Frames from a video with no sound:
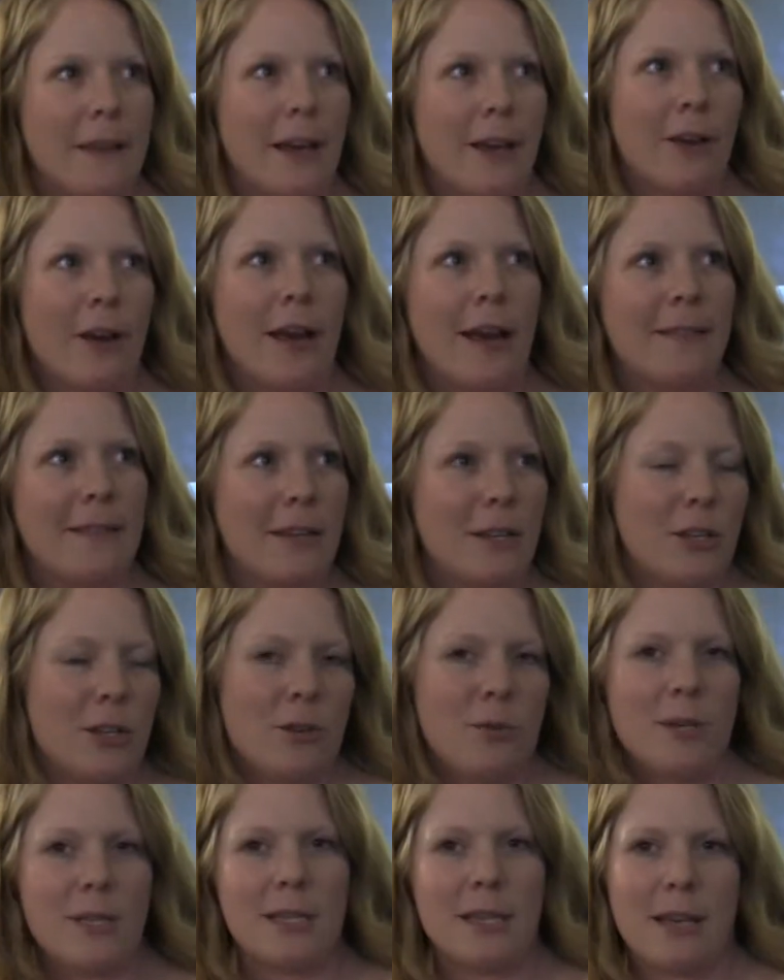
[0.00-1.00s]
hmm. there, and then
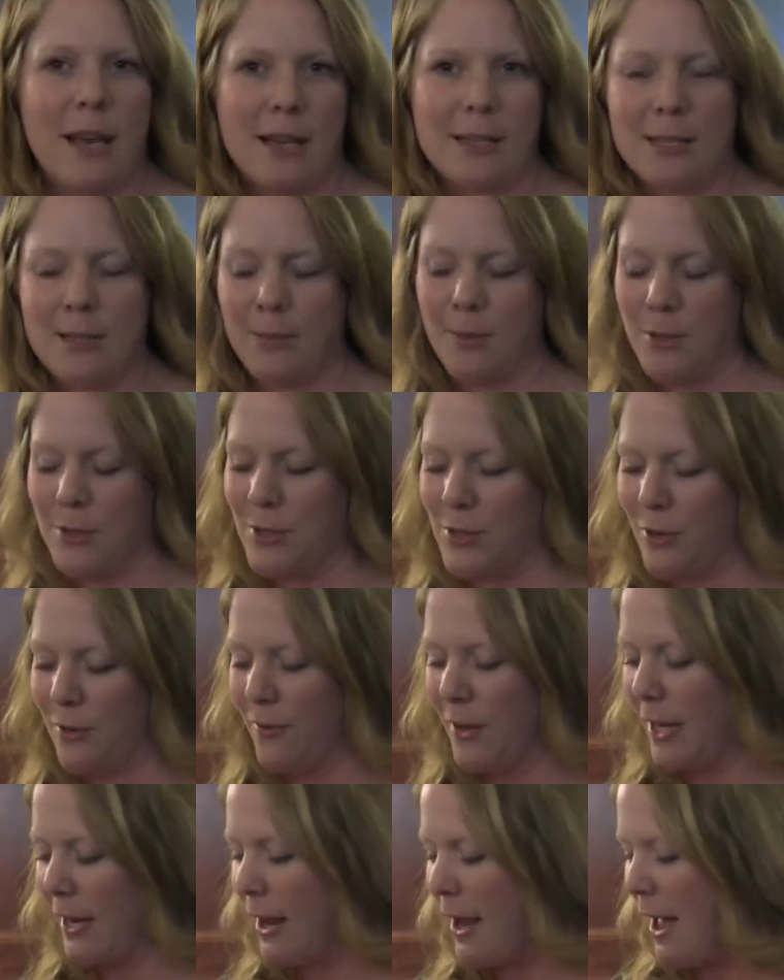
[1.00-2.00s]
you, as the customer,
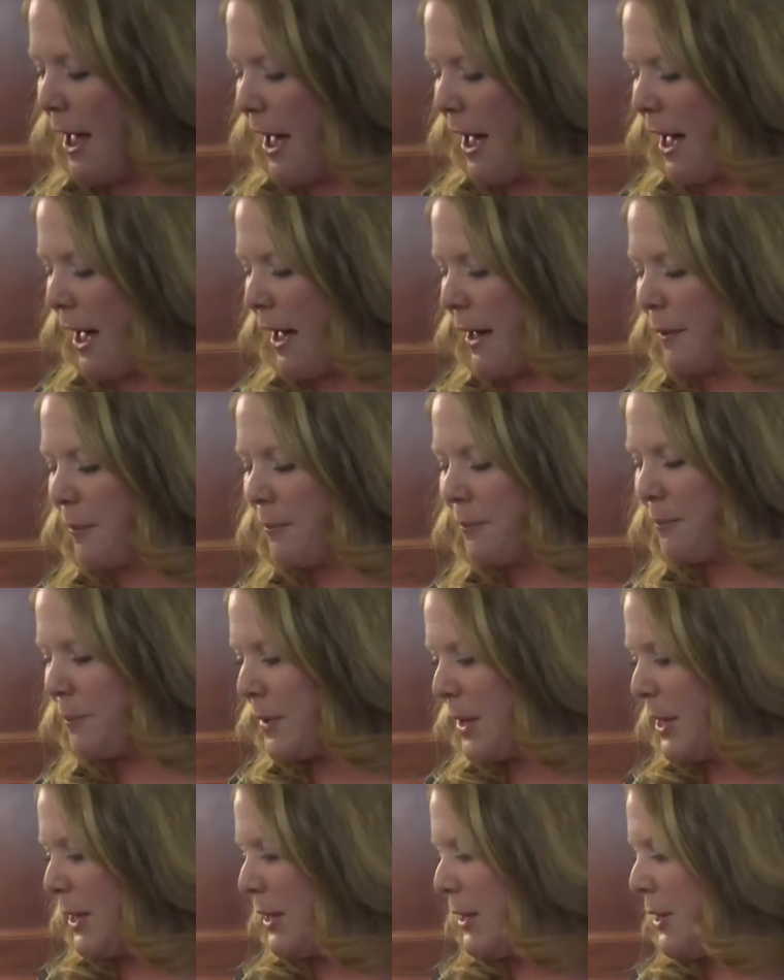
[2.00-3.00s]
serve it.
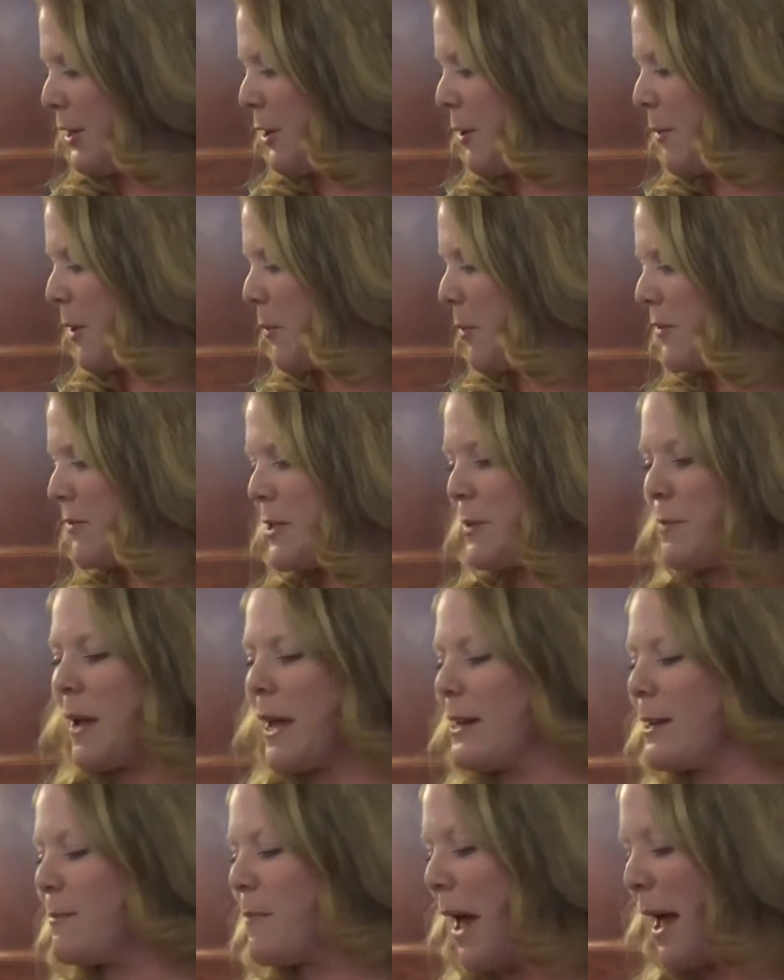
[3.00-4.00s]
Um, you know, but we've
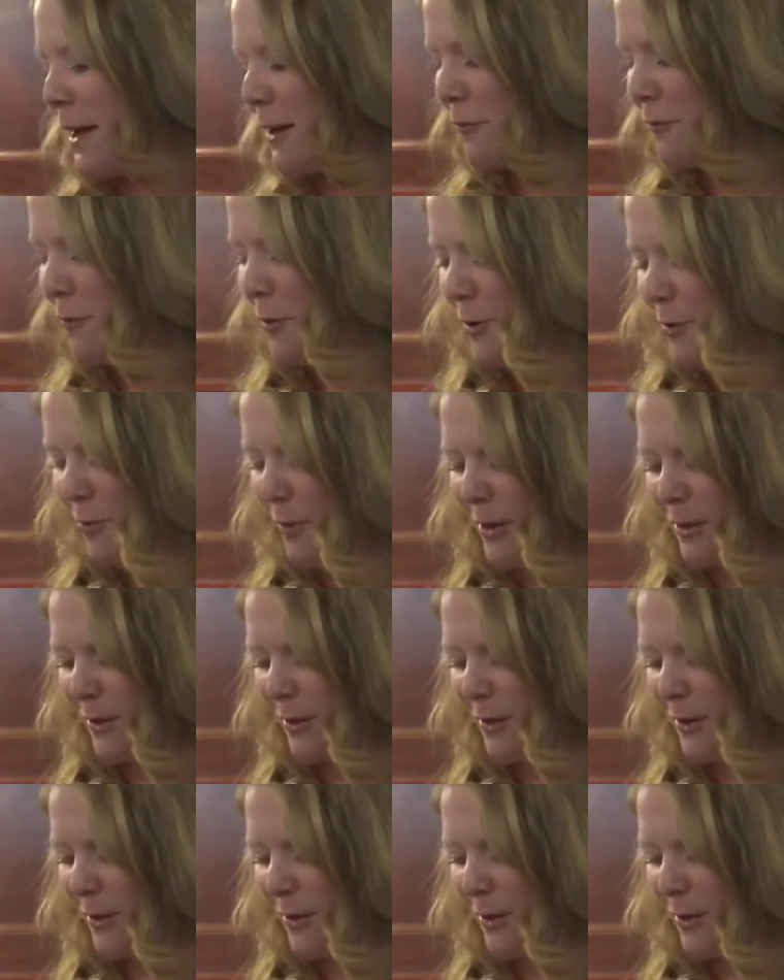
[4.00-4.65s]
debated back and forth